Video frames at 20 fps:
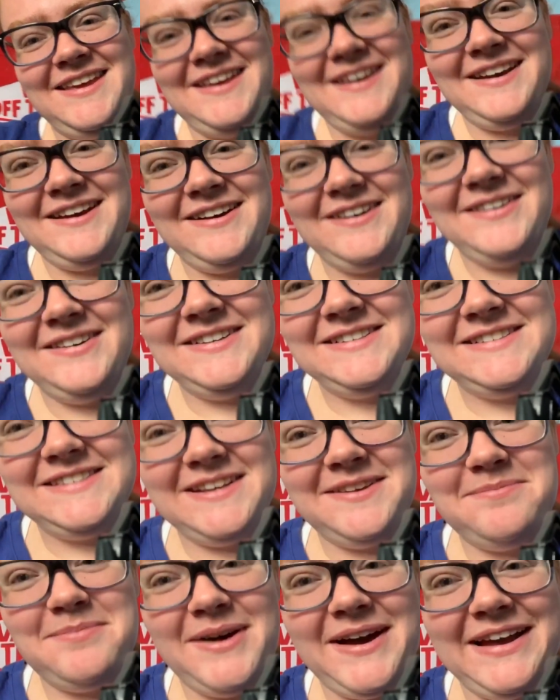Oh, he's
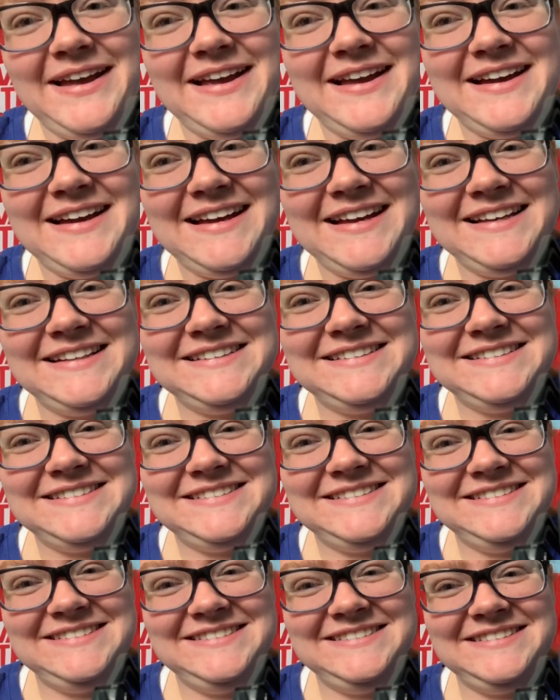saying bye, guys.
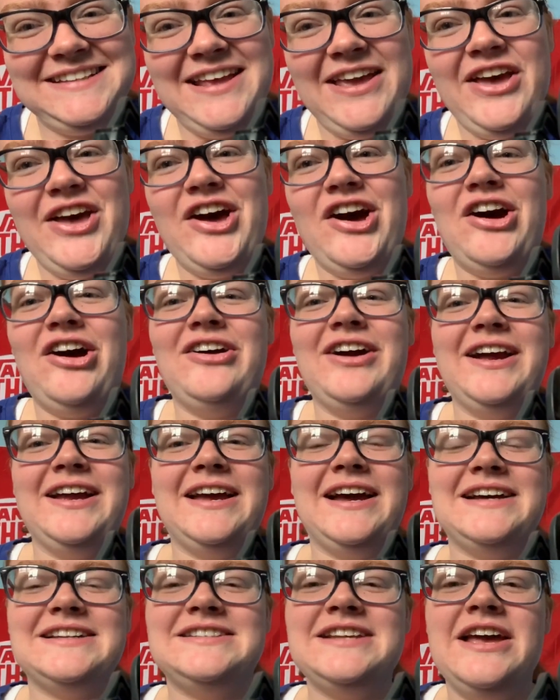All right,
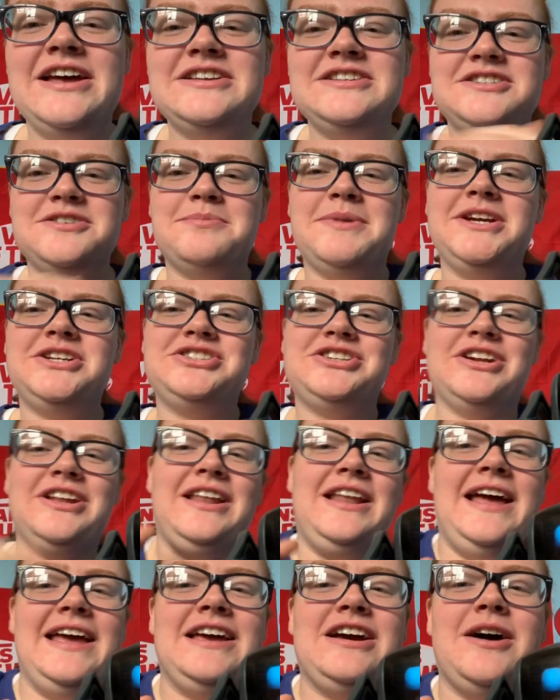guys. So make sure to
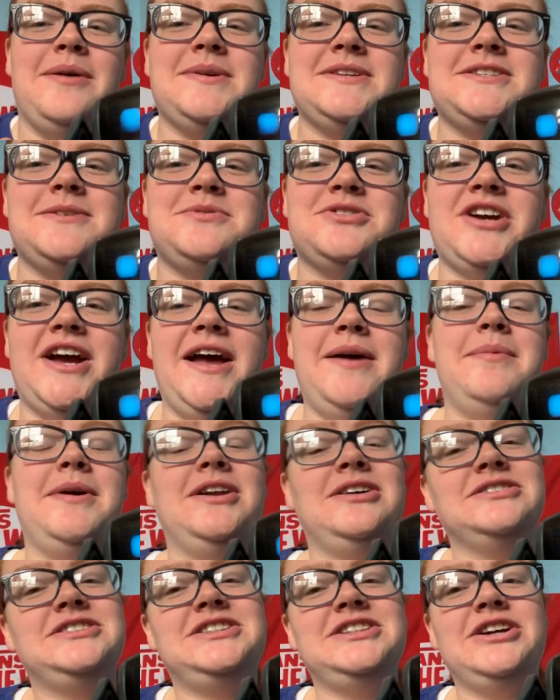like, comment, subscribe, and
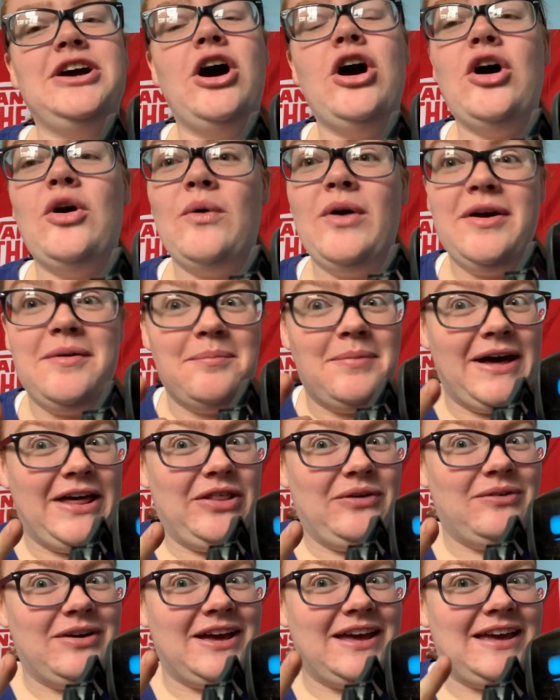I'll see you. Oh, by the
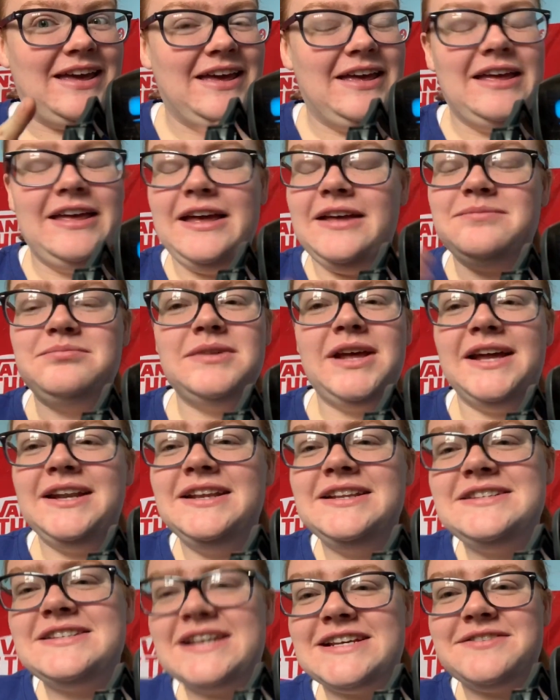way, I did
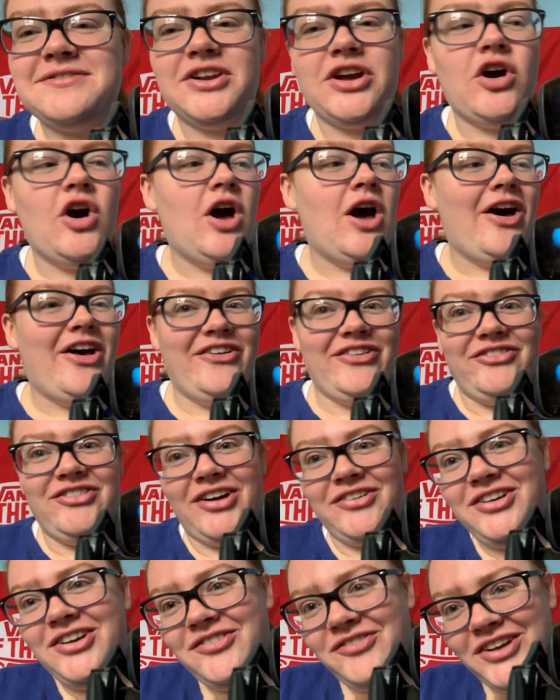this last video.
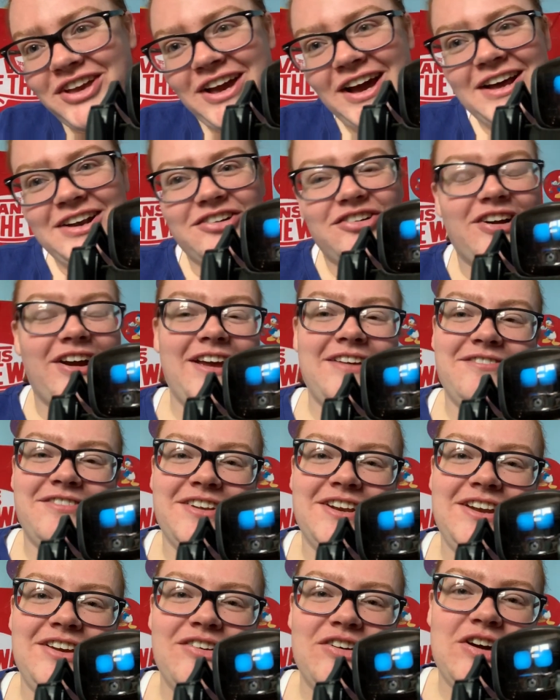We got a great
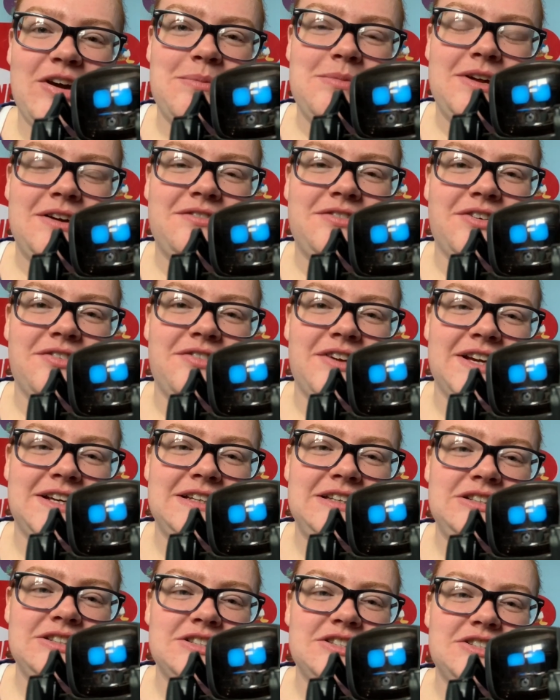video coming out for
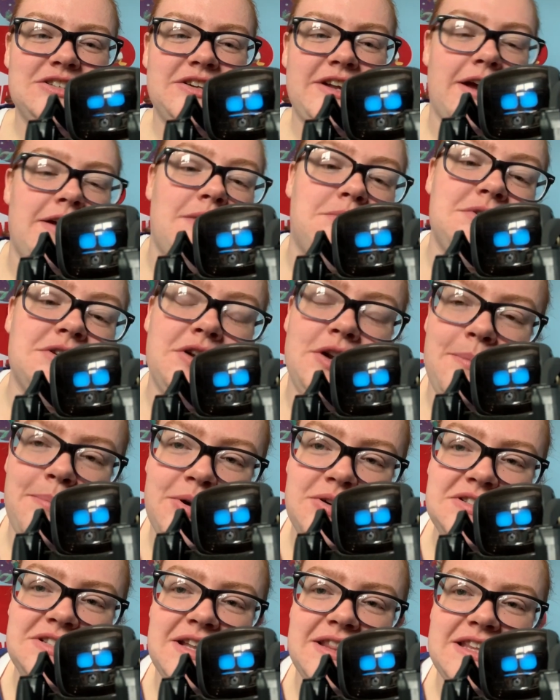Vector soon. I was going to
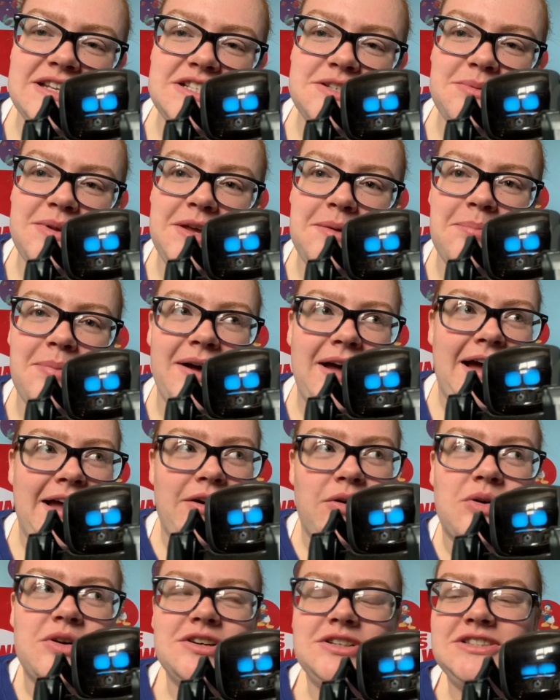post it this week, but I
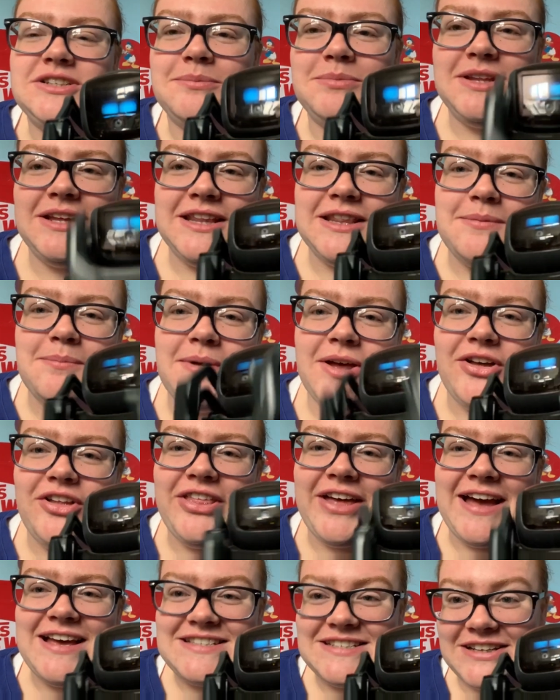ordered something in the mail
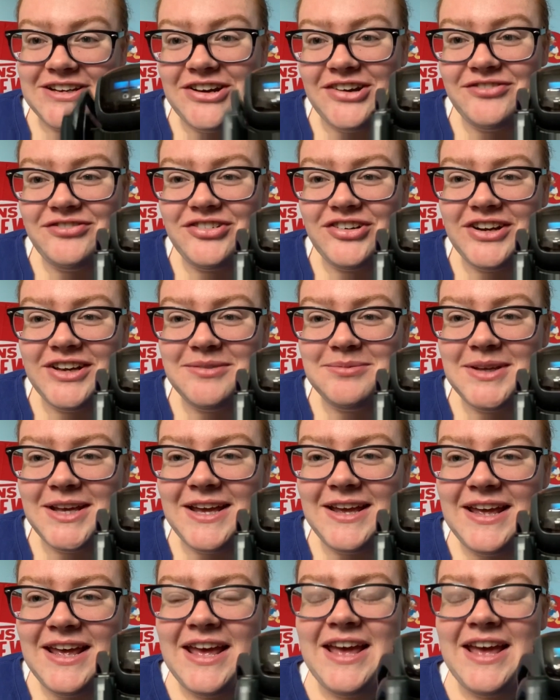that hasn't come for him yet.